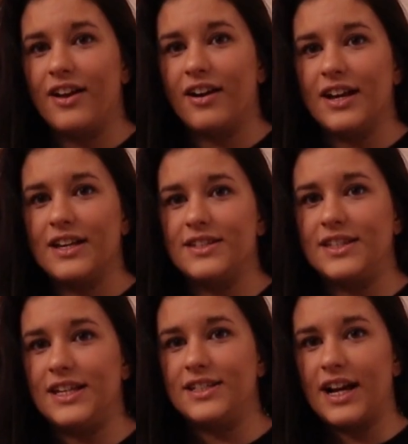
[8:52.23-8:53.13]
there is
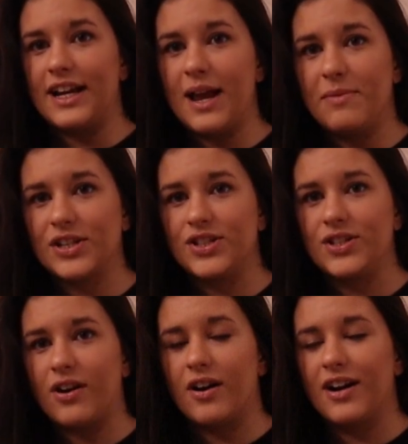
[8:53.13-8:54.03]
the dynamic
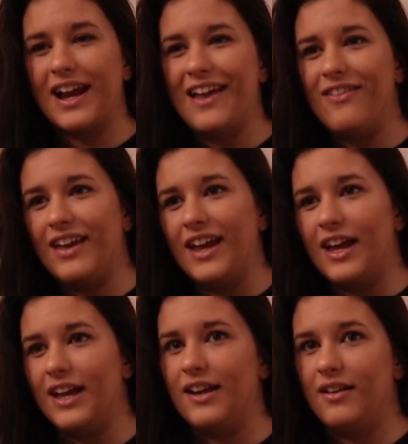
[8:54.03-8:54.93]
start, and
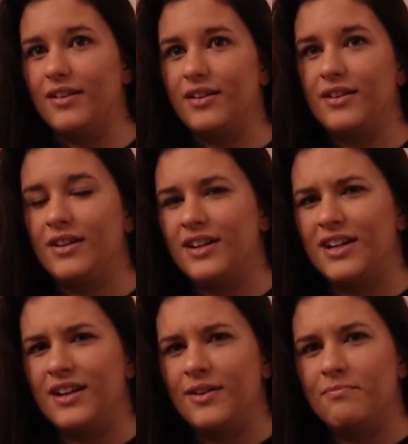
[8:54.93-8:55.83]
then
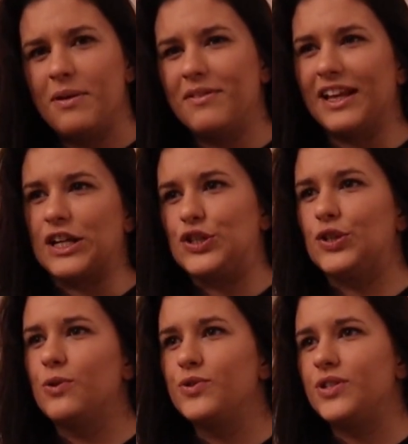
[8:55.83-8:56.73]
maybe like a
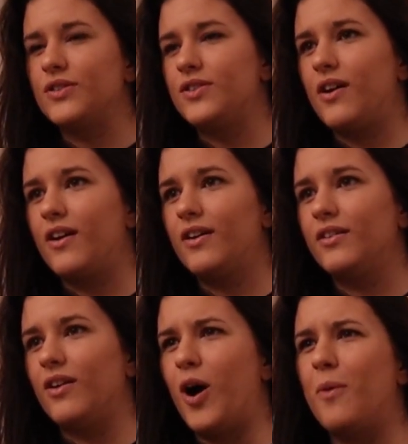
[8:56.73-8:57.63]
slow
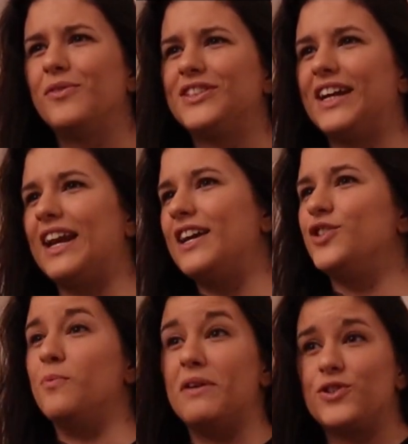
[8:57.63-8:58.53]
start, almost like an
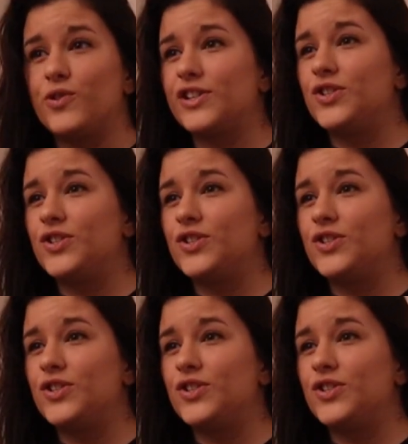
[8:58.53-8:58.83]
isometric